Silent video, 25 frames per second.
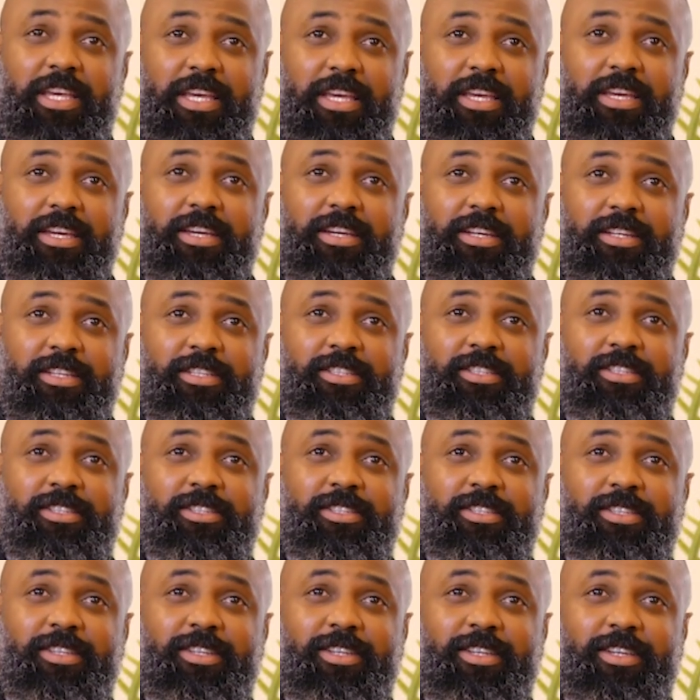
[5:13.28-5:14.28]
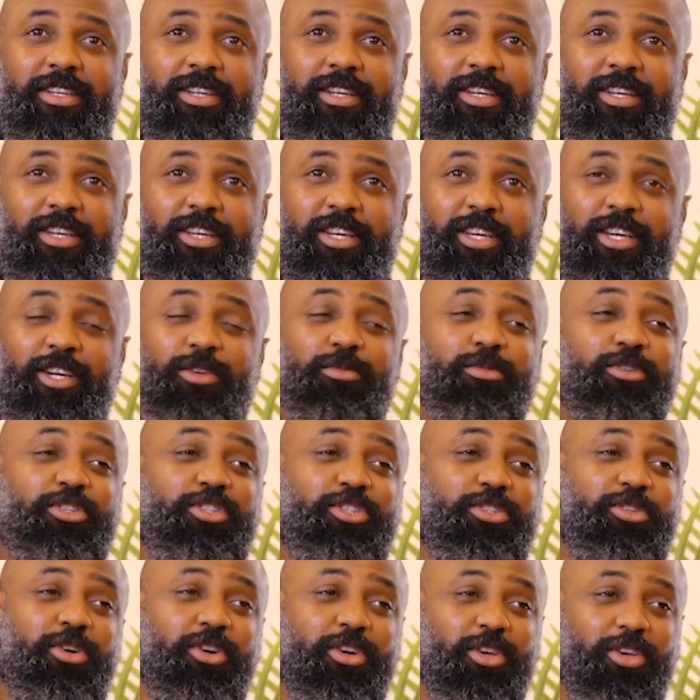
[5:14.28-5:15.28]
kids, it will
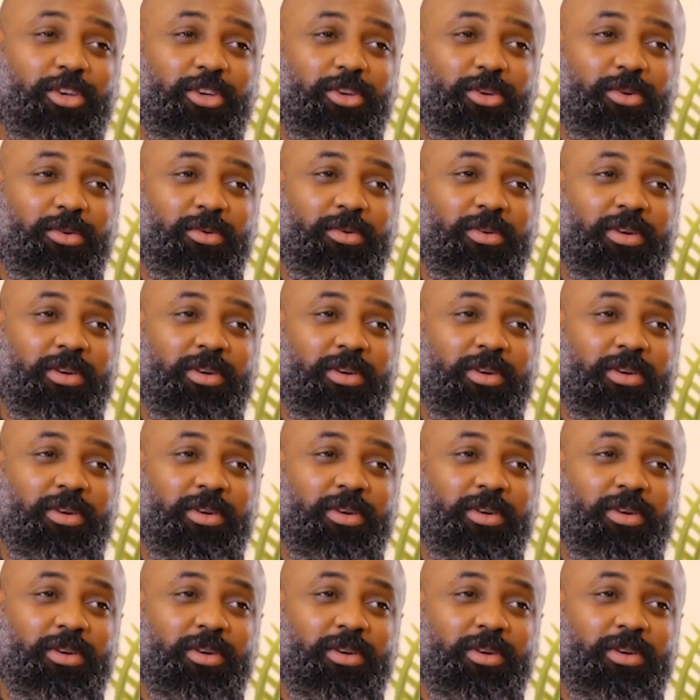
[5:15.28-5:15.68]
shock you.